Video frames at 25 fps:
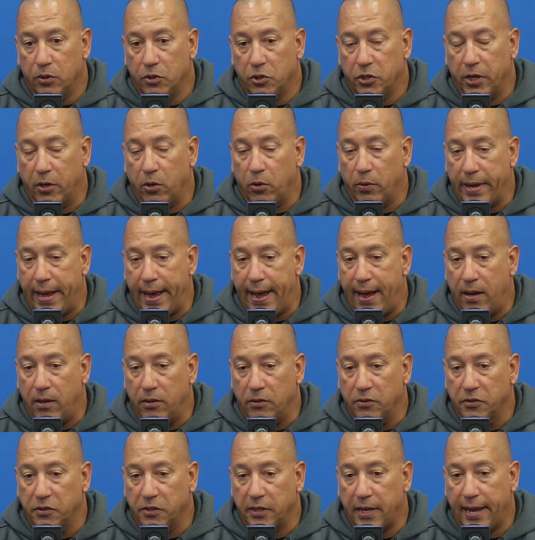Gerald
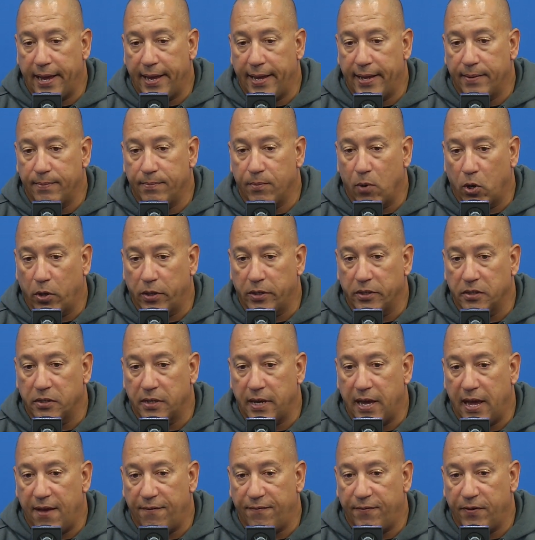Howes and Marcus
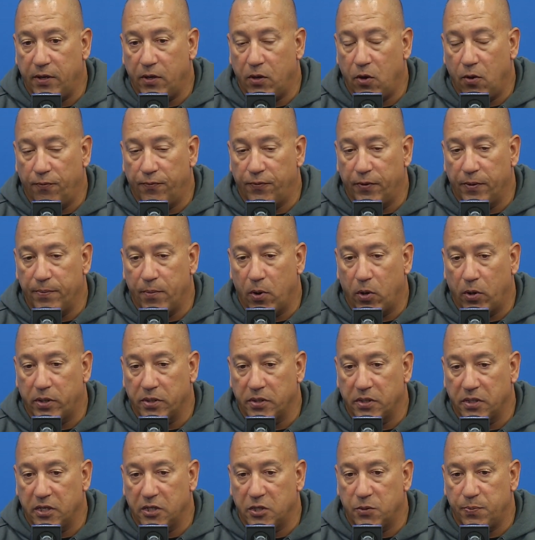Caffey, hopefully
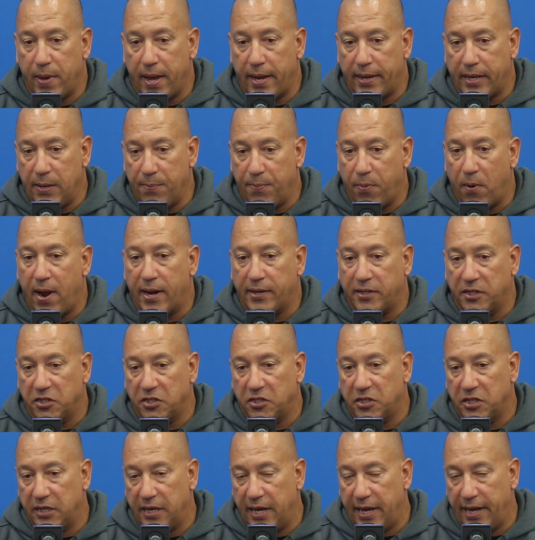Marcus gets back. He
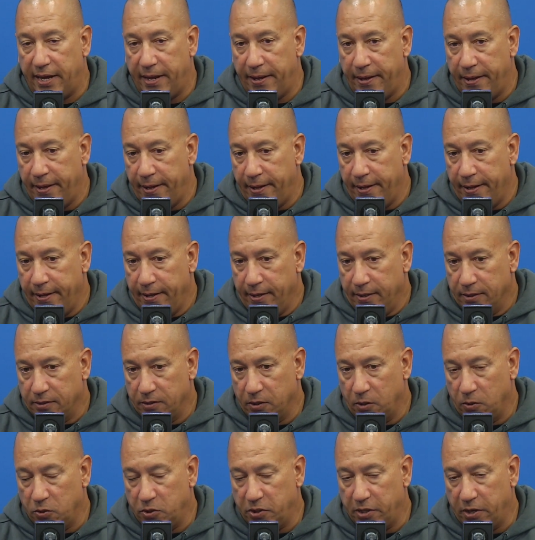practiced today.
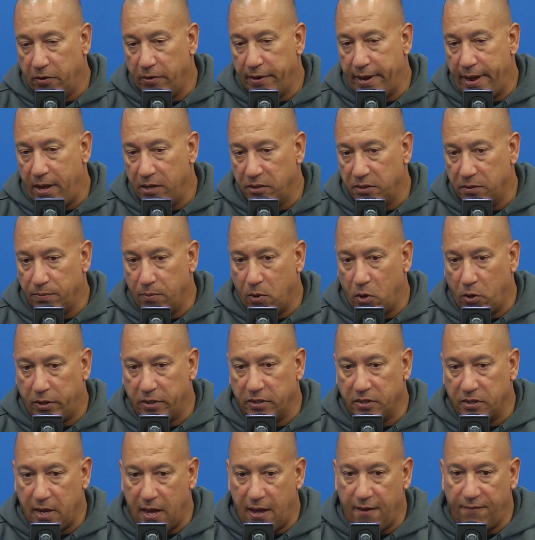So Gerald Howes and
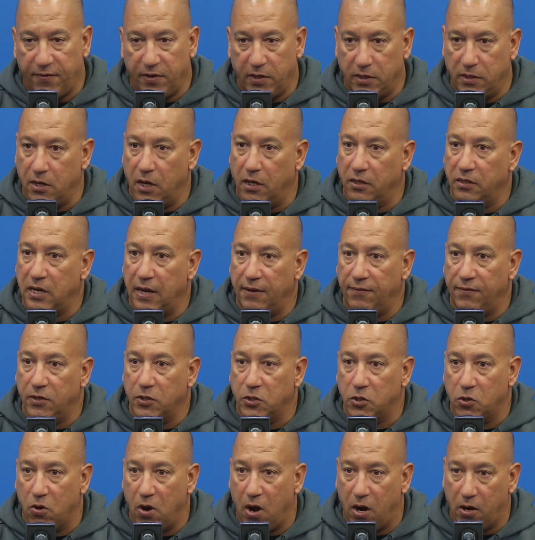Marcus Caffey and
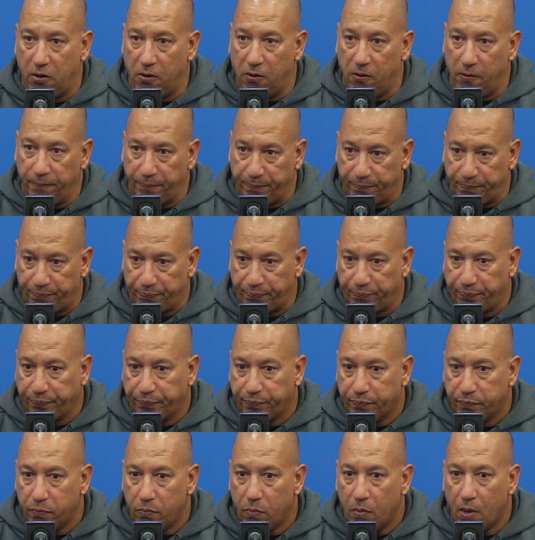Dontavius Crocker
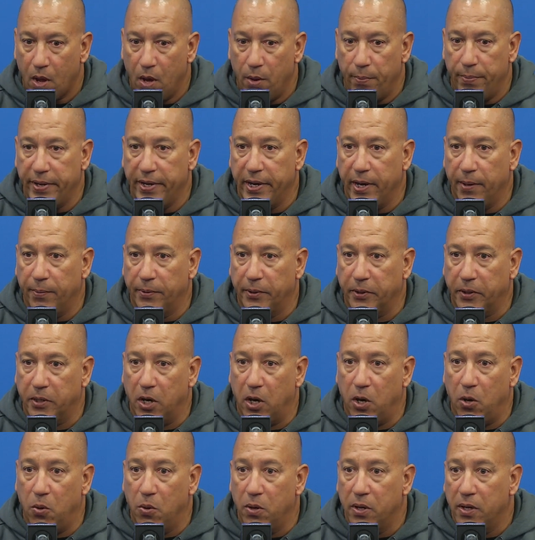be able to
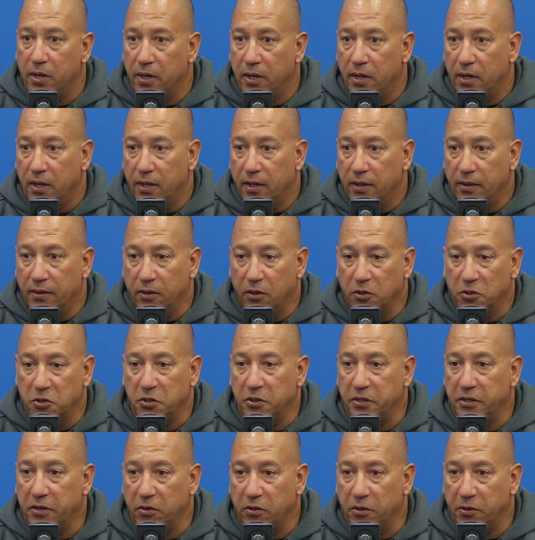go.
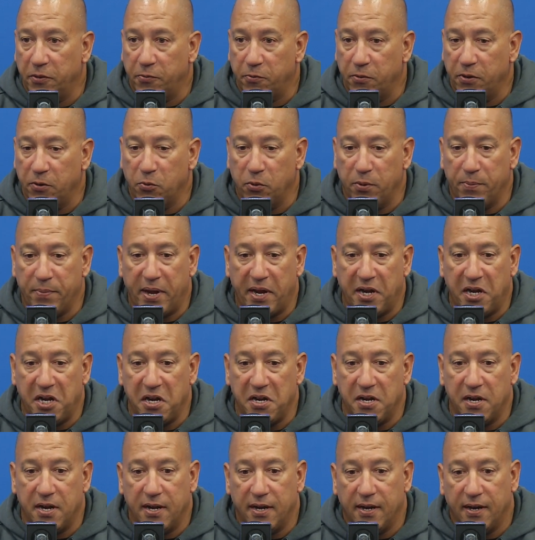Those are the only three
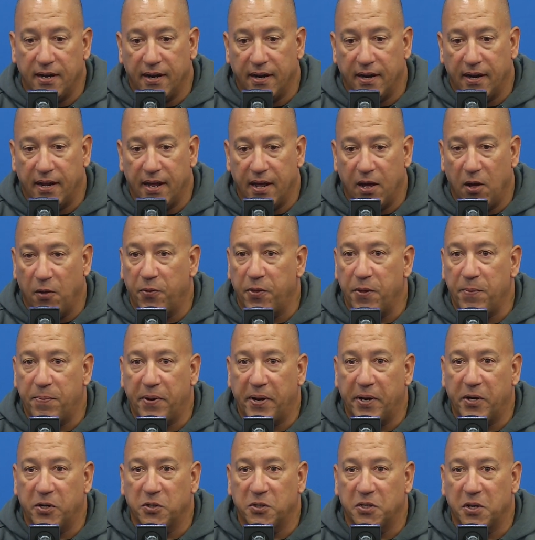remaining healthy
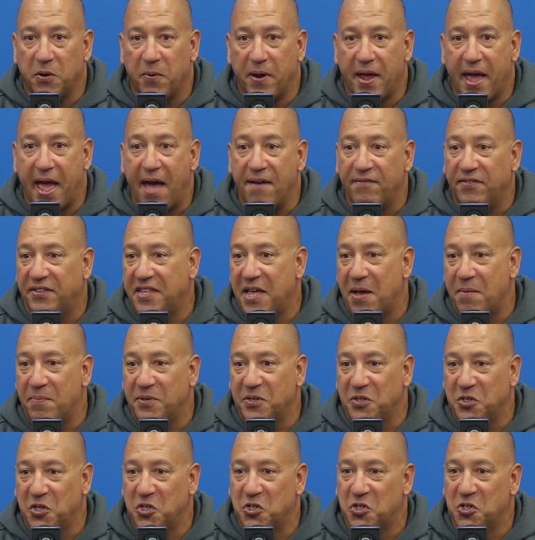players that we have at that
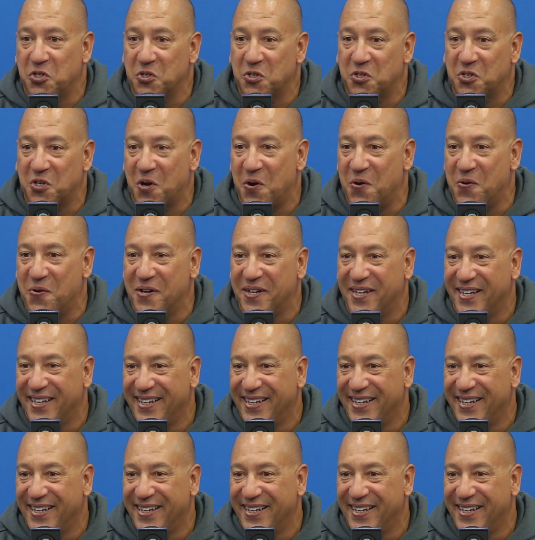position. So,